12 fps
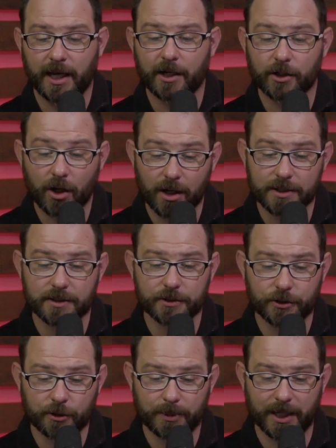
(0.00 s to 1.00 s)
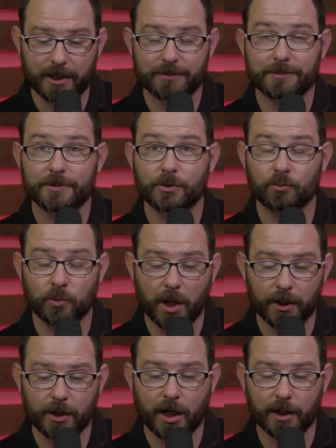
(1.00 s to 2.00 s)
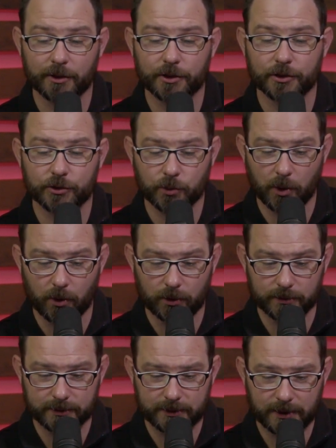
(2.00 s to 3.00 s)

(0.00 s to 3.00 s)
and caused the turbine to run uncontrolled.